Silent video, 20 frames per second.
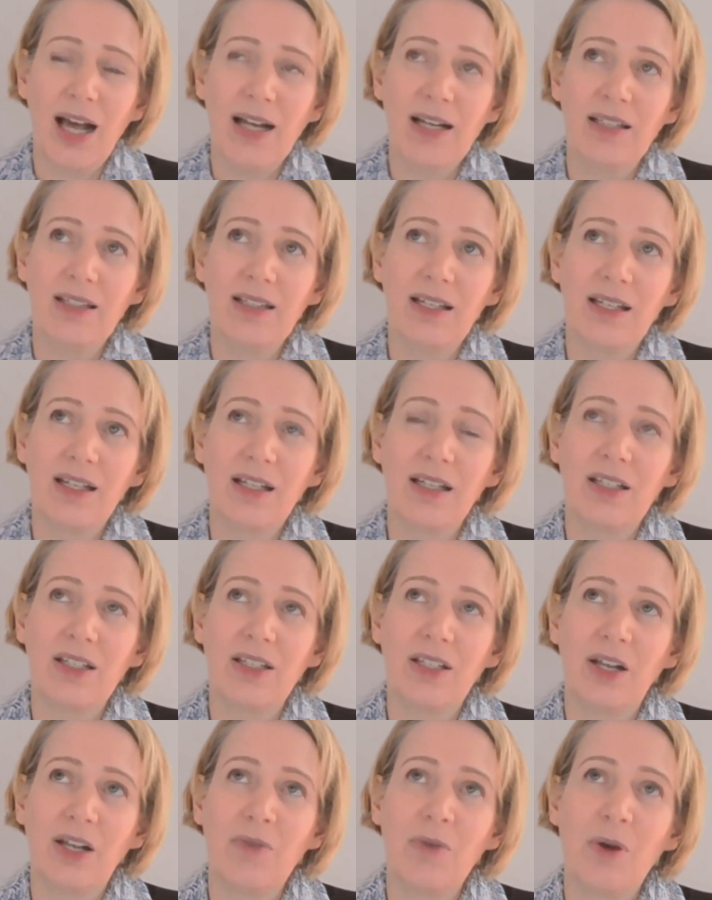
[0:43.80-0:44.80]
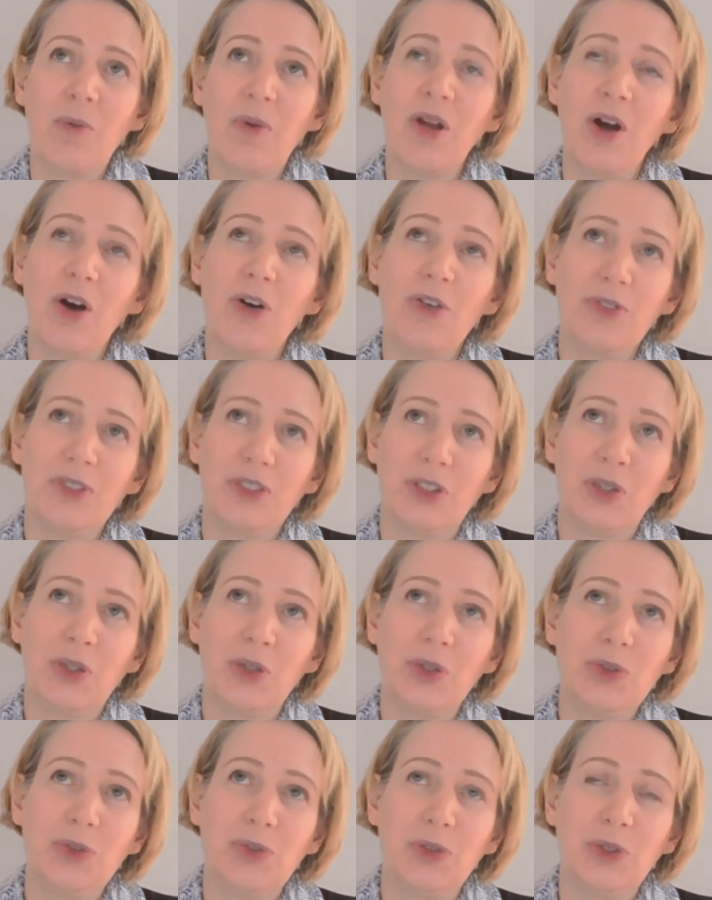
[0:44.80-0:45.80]
And I think, what we often
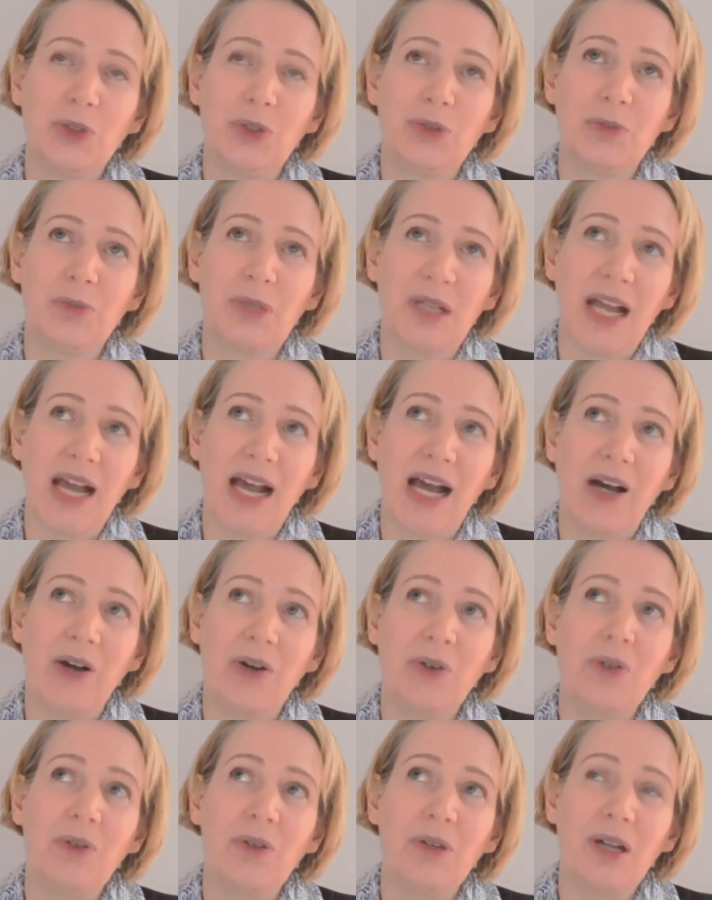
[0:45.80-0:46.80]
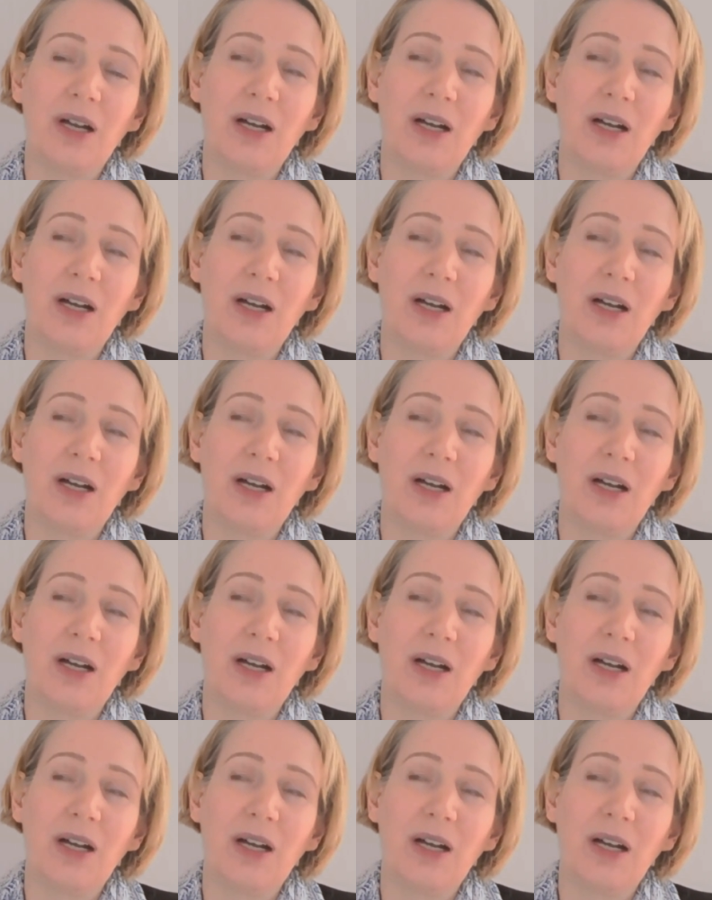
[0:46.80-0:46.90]
call for from a now